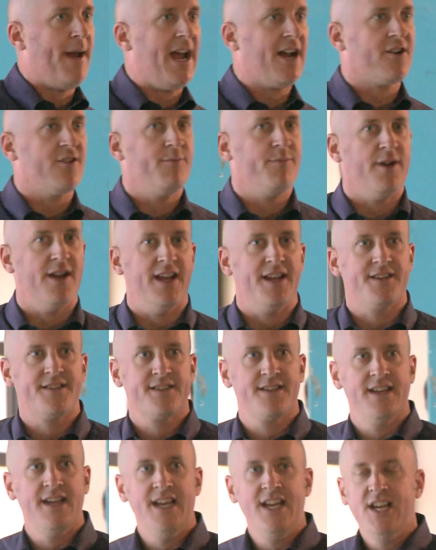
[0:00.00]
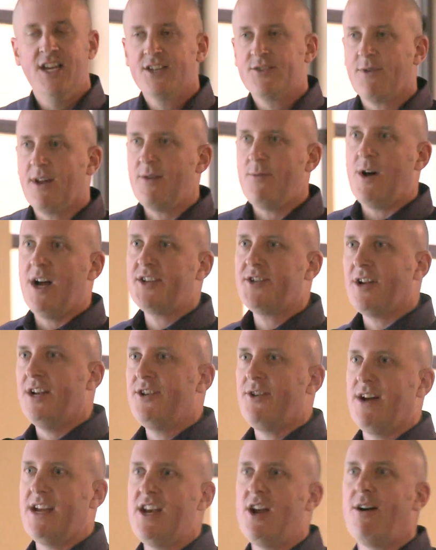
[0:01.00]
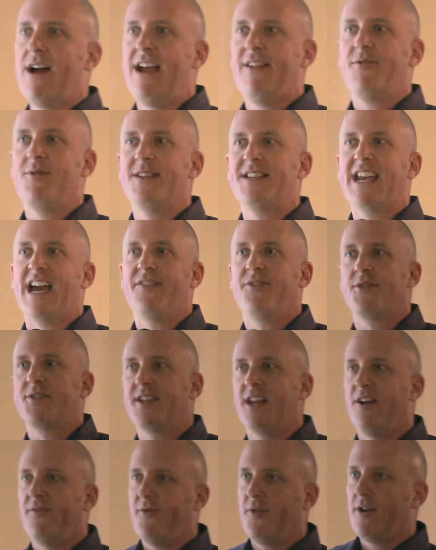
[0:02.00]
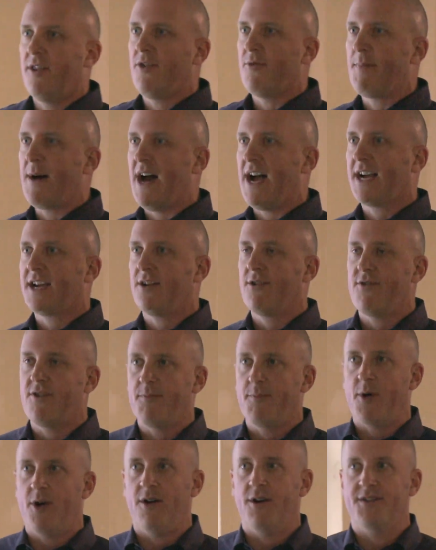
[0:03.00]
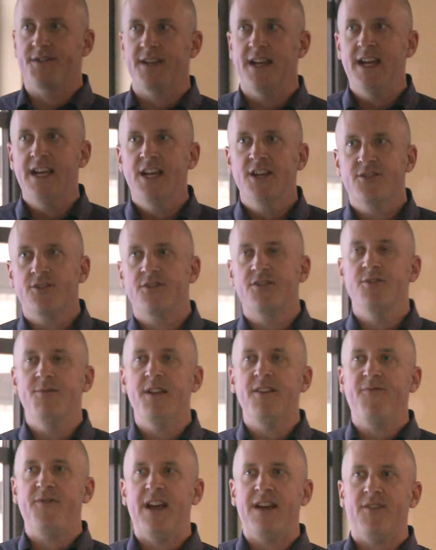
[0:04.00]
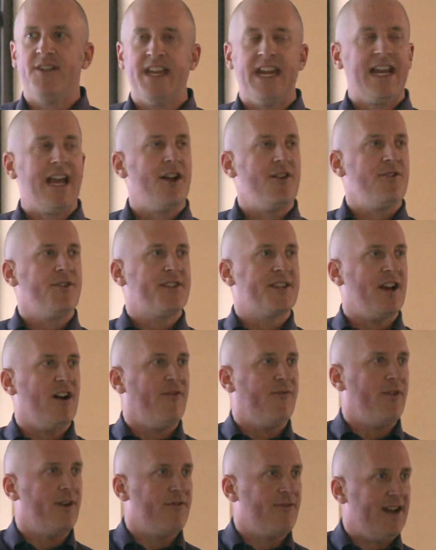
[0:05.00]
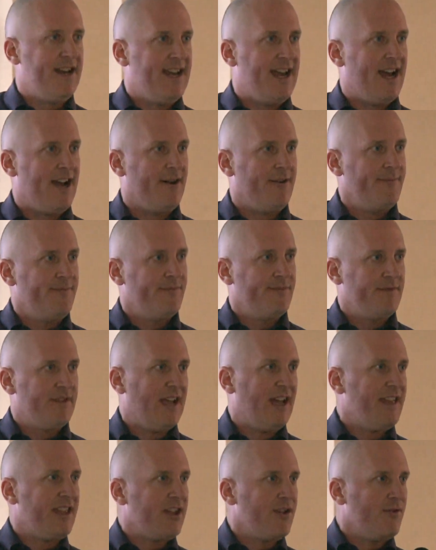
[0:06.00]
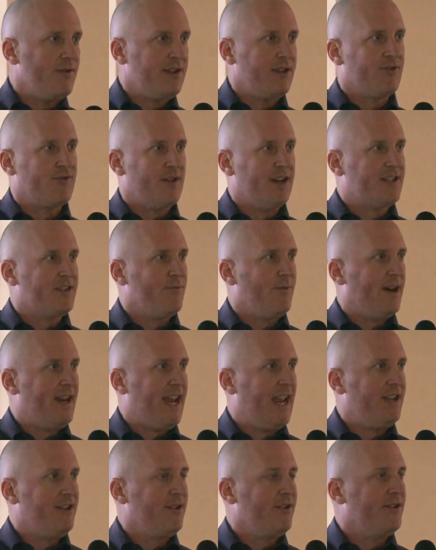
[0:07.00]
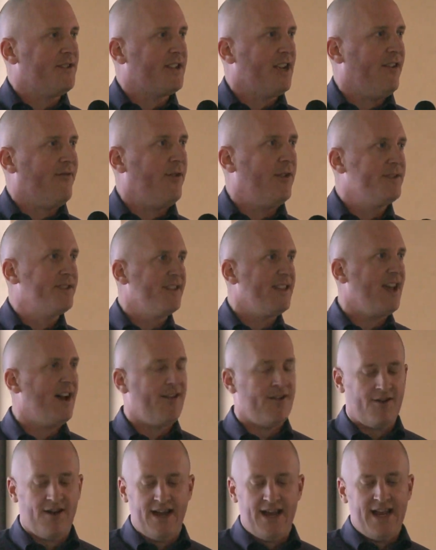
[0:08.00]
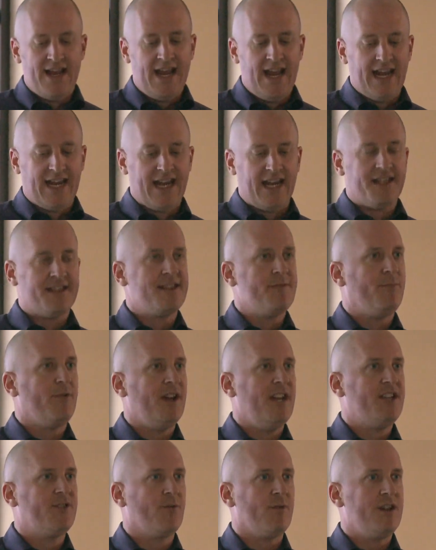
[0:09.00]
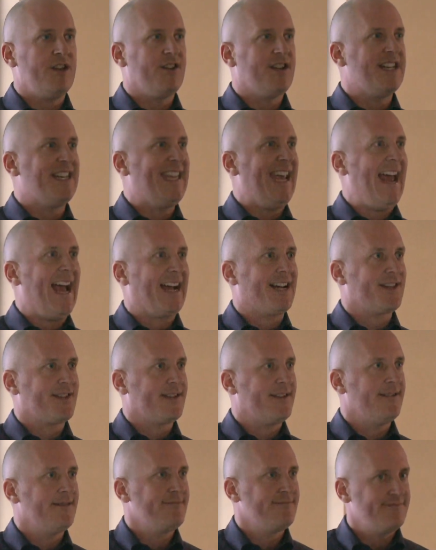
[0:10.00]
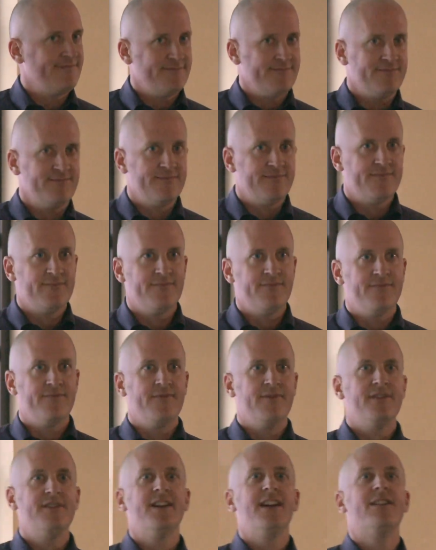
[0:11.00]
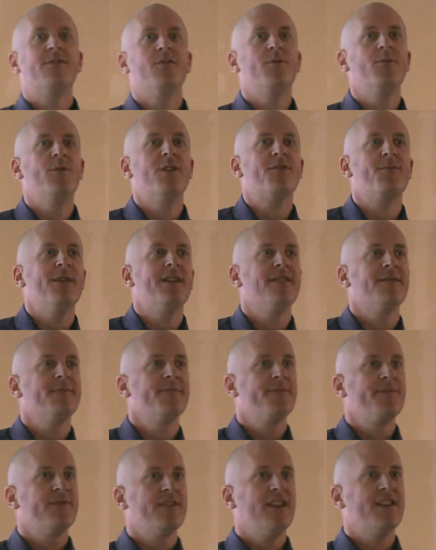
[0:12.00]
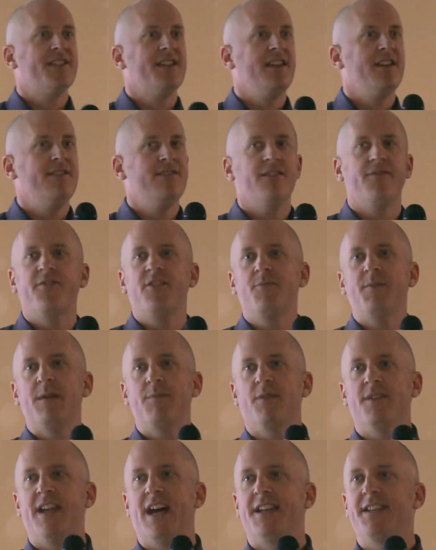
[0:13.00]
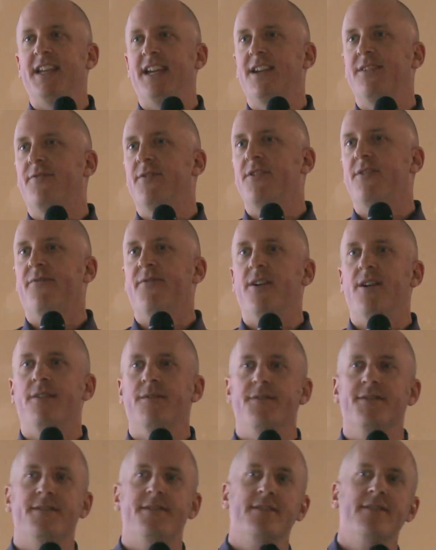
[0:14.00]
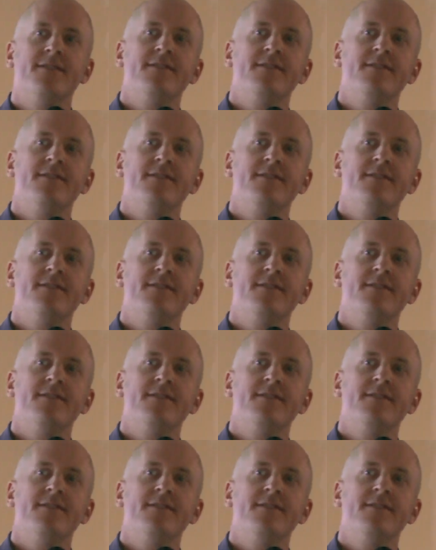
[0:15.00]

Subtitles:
Packard Place? So what I want you all to do, I know everyone's got their cell phone in their pocket or their purse, so do me a favor, take out your cell phone right now. Yeah, I think you drinks in one hand, you can do cell phones in the other, and get to the place where you can text. Everyone with me? I see a few people not digging for their phones.